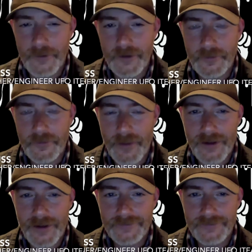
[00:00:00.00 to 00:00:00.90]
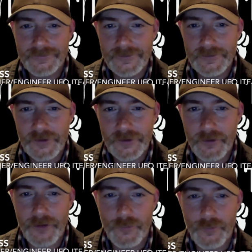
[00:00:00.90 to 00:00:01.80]
much, Matt. It's a
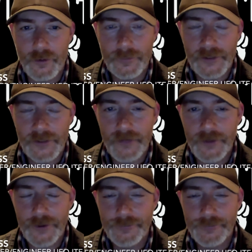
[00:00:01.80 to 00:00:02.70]
great forum you have here.